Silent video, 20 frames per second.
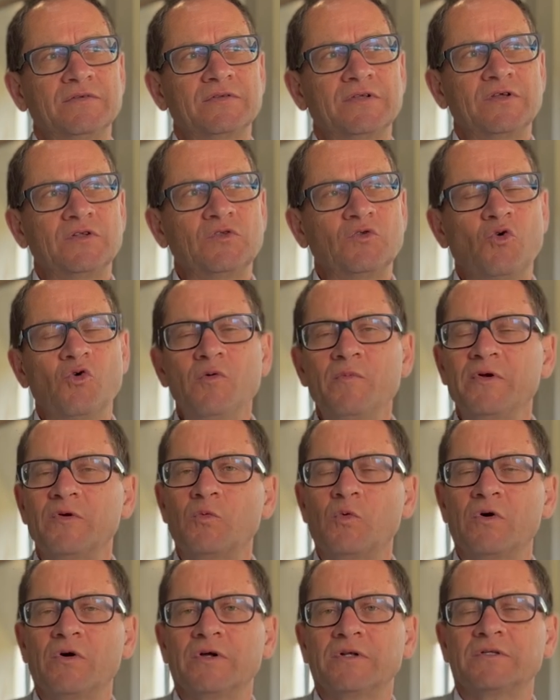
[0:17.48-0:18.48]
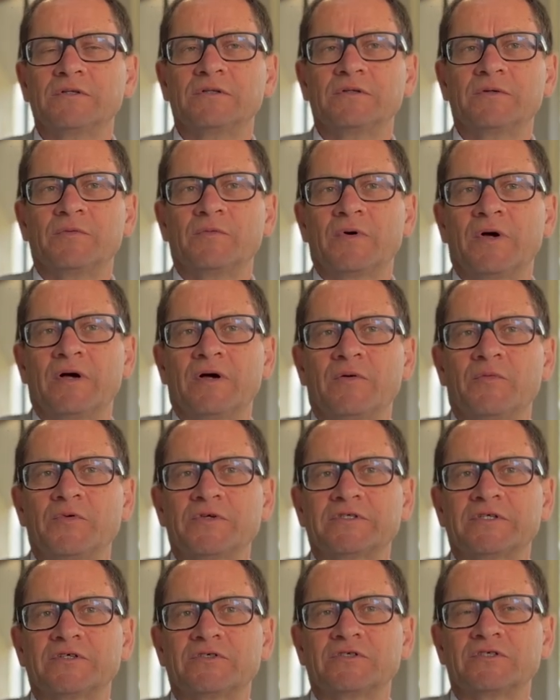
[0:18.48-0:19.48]
Norman word,
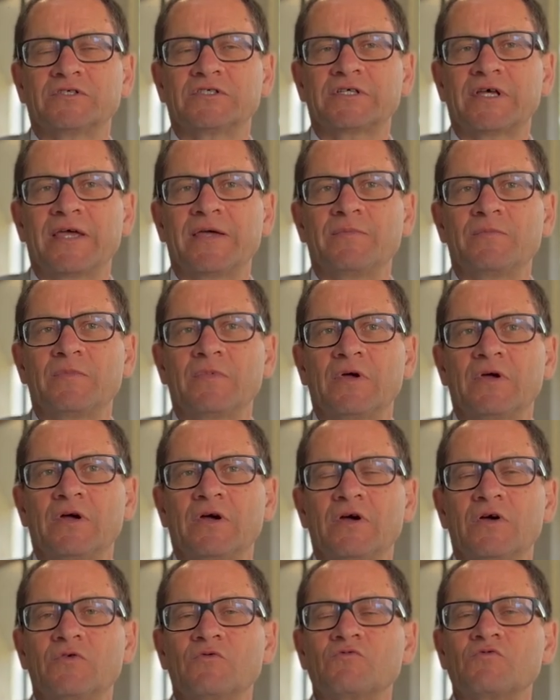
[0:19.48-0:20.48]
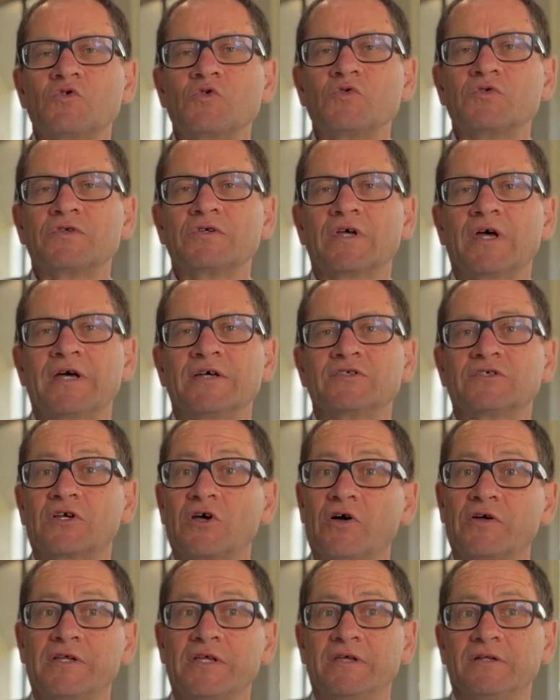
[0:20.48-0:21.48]
which has the same root as
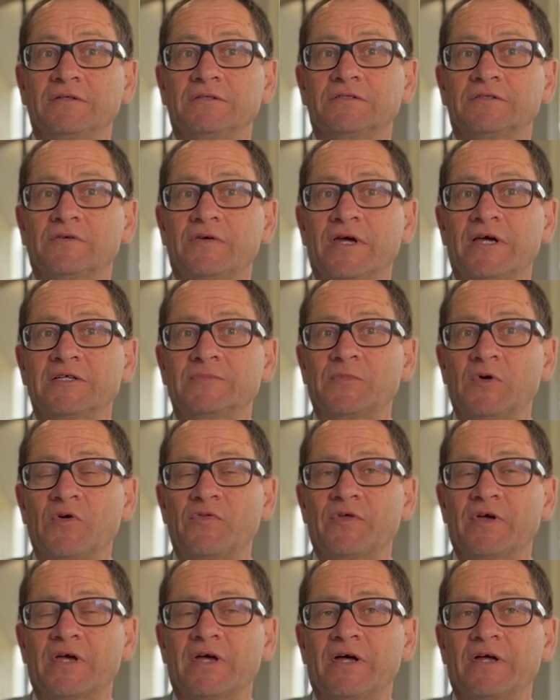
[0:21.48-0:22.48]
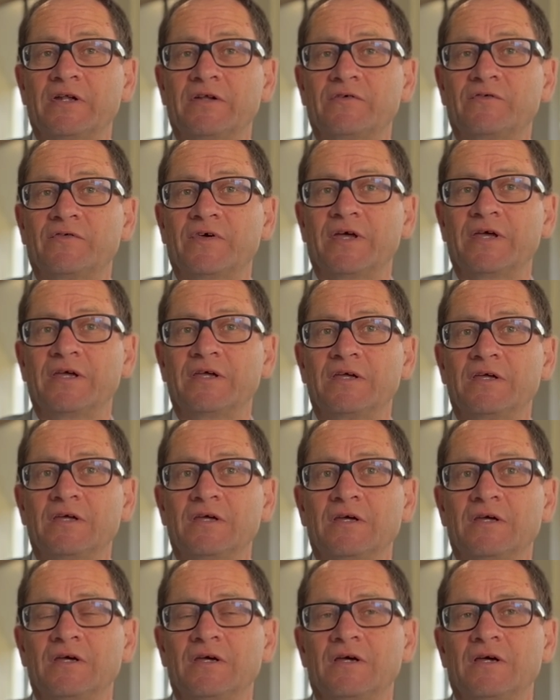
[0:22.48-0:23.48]
guardian. So it has both a kind of
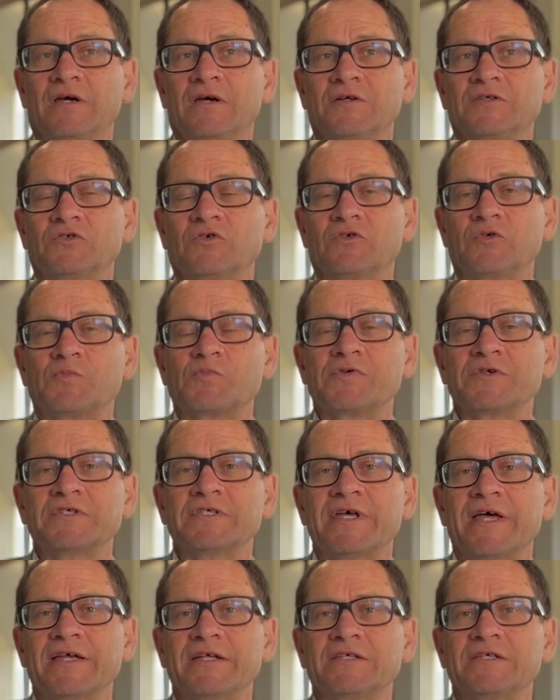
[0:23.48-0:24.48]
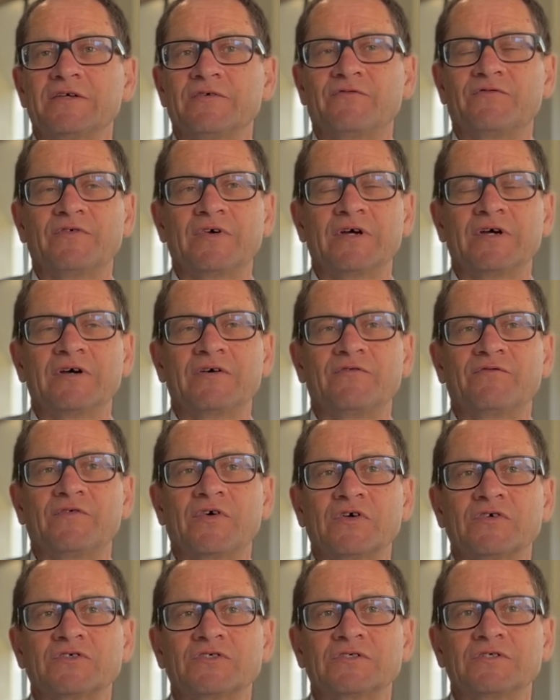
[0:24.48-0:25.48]
a sort of protective
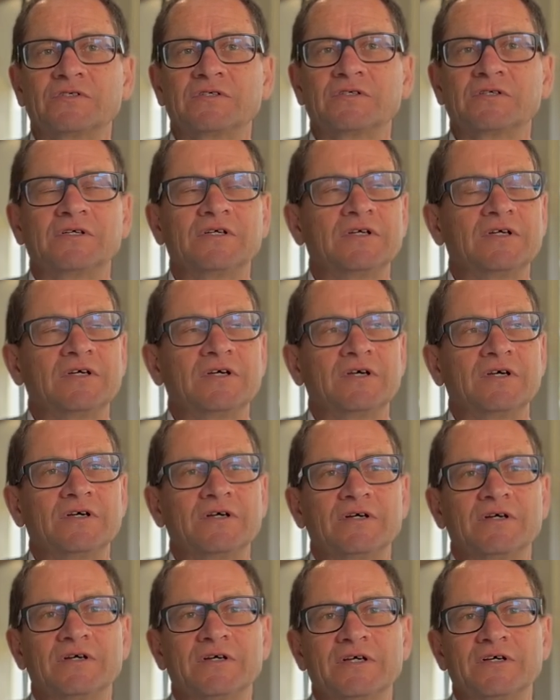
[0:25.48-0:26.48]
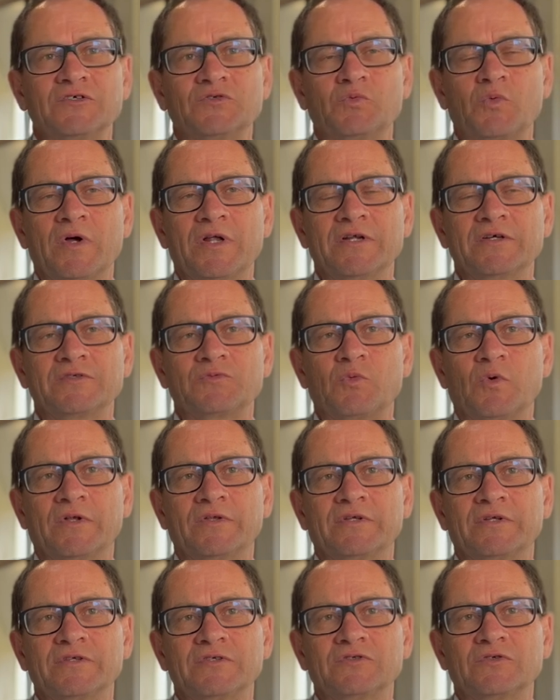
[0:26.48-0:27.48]
function, as well as one
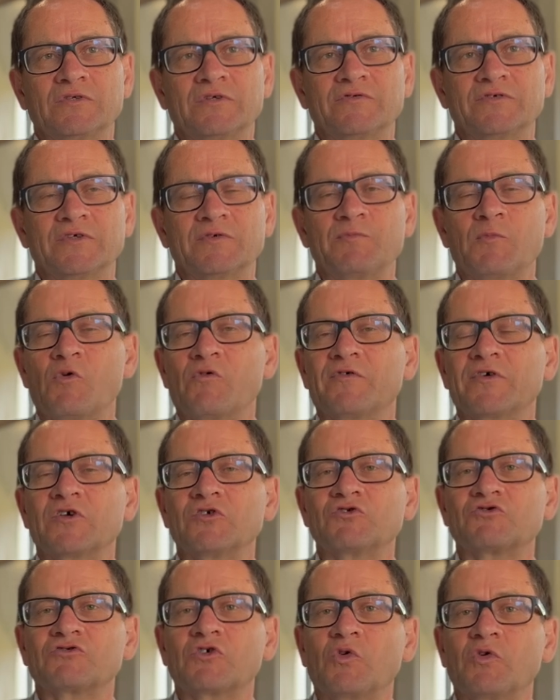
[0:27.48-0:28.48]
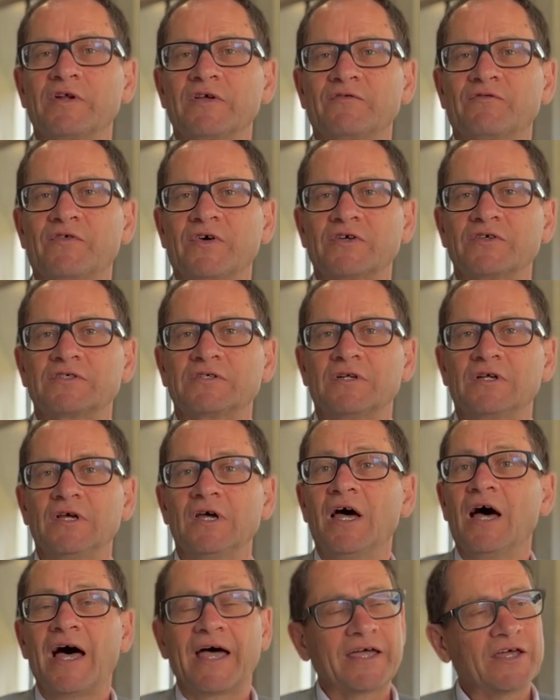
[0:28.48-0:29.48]
that's sort of more of a controlling function.
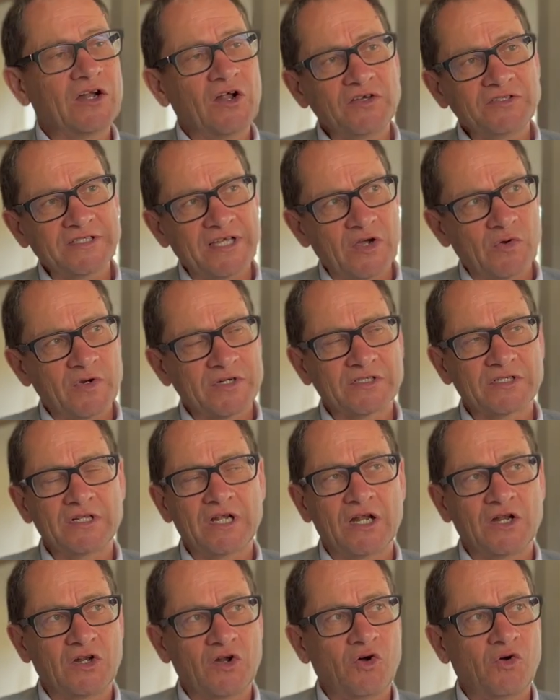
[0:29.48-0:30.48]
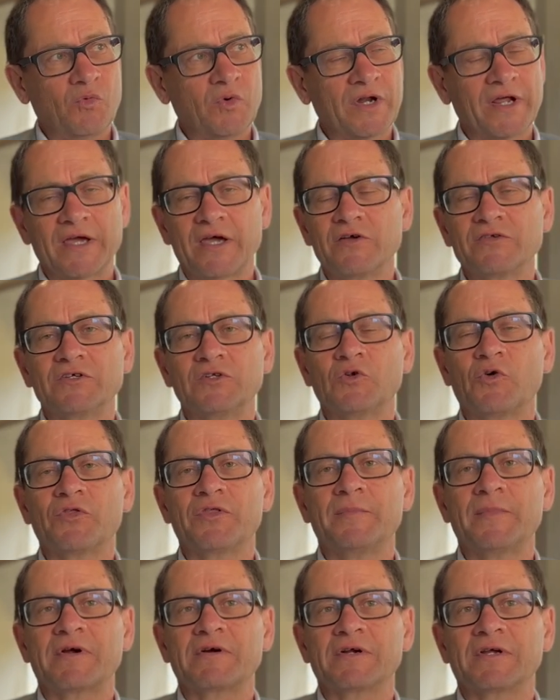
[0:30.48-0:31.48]
I get asked that question a lot when I go to North
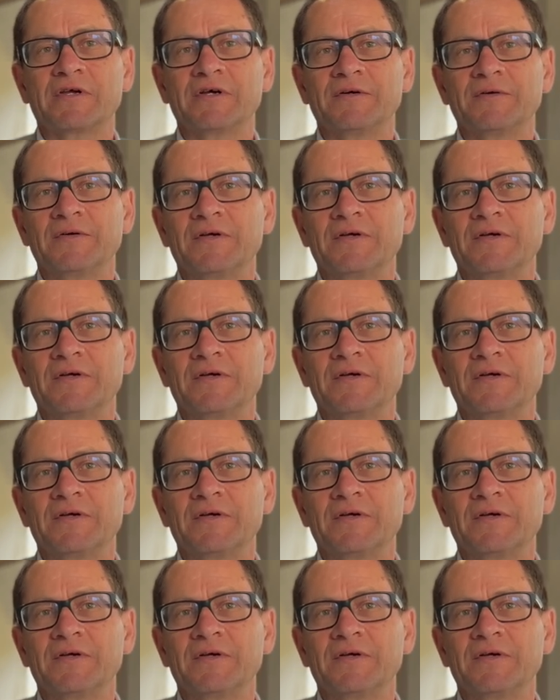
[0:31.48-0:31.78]
America.